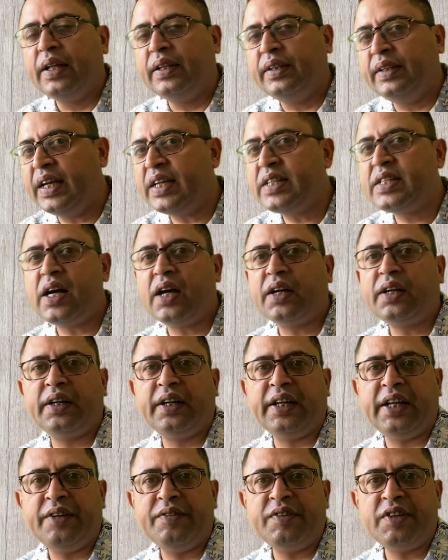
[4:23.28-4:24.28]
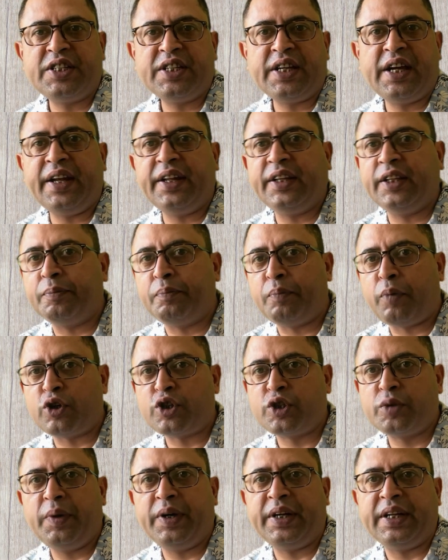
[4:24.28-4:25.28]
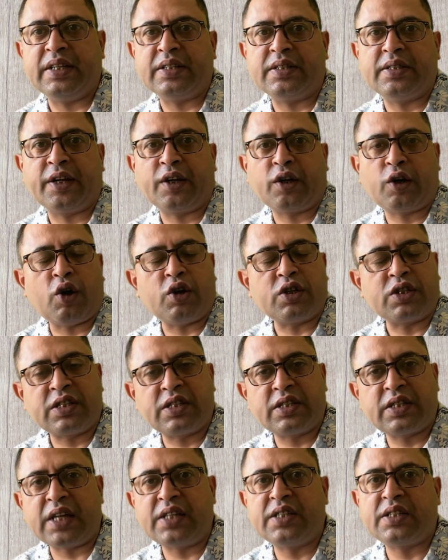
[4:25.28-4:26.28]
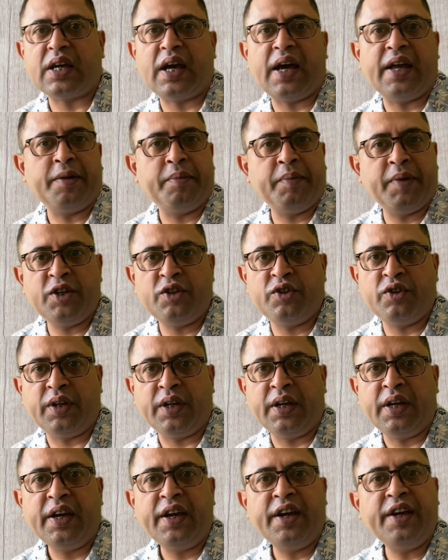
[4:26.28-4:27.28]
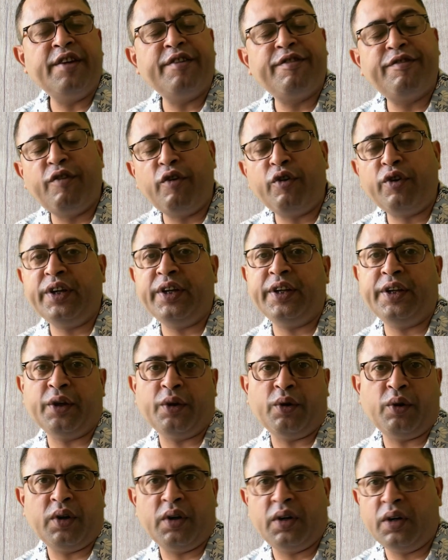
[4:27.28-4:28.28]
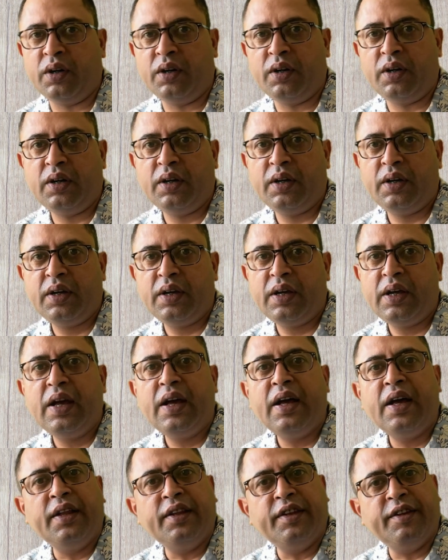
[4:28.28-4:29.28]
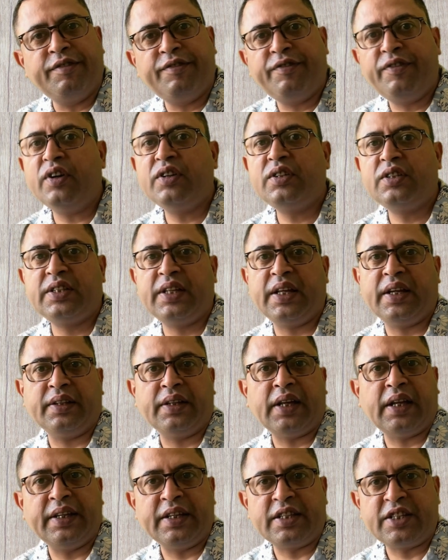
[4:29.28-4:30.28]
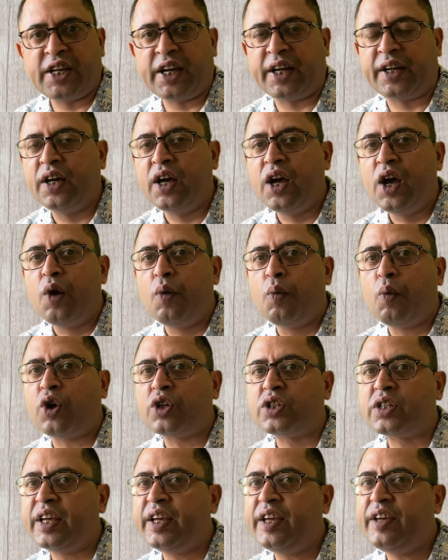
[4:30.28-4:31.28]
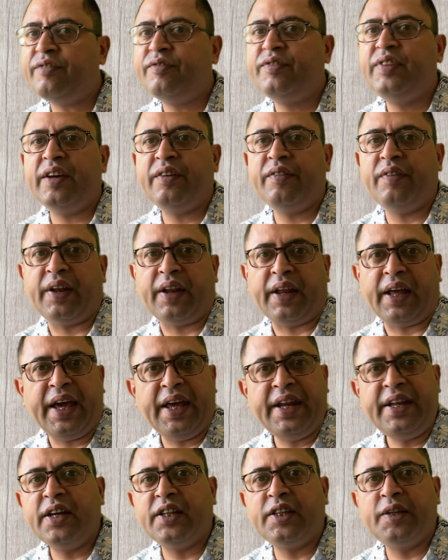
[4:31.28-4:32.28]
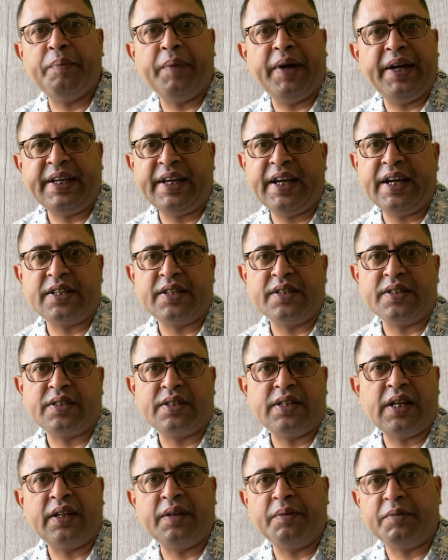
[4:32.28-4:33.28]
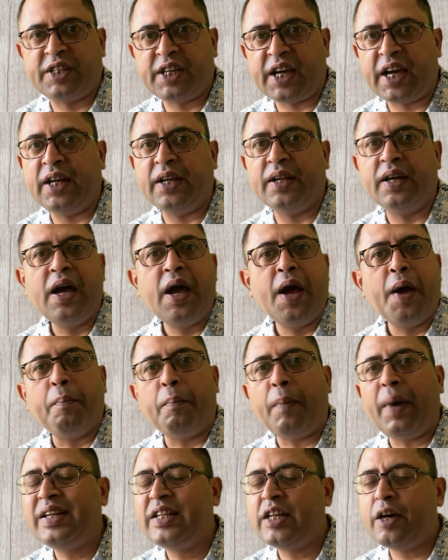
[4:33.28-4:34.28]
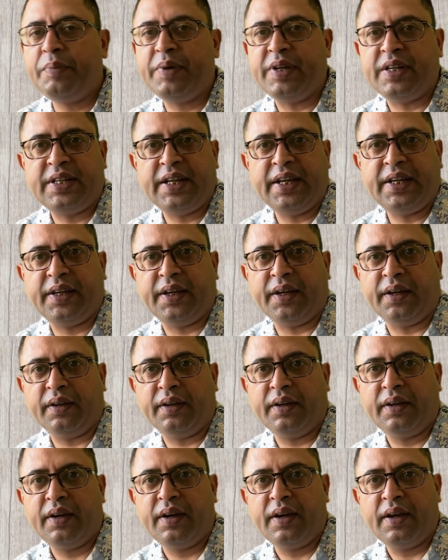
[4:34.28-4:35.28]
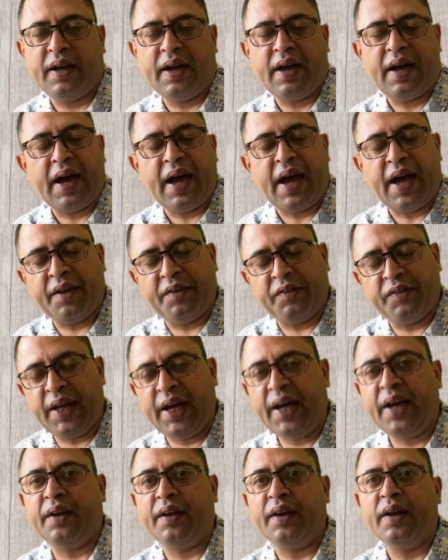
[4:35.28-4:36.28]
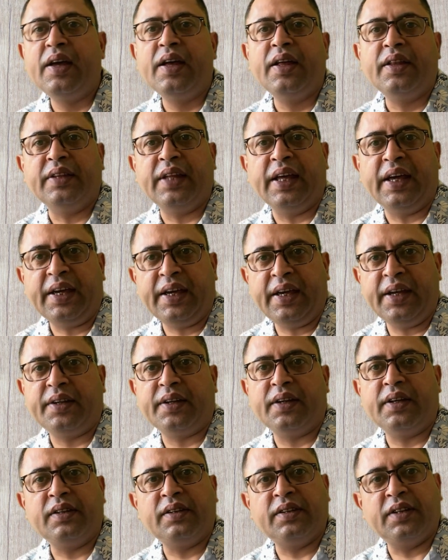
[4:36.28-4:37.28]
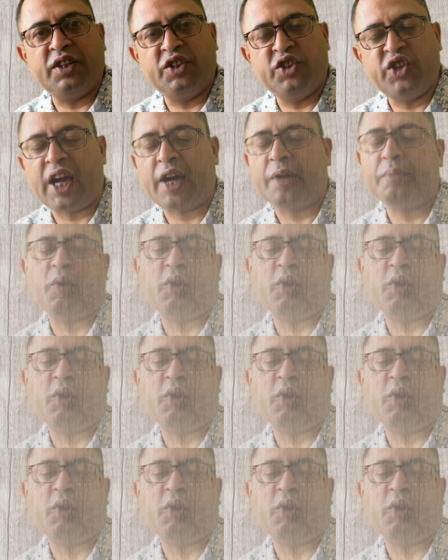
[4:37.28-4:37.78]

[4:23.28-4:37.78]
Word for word: They started investigating the possibilities that caused such an imagery in a 14-year-old girl. The first thing that they checked was if there were any other medications that the child might have been taking. And there they hit the jackpot.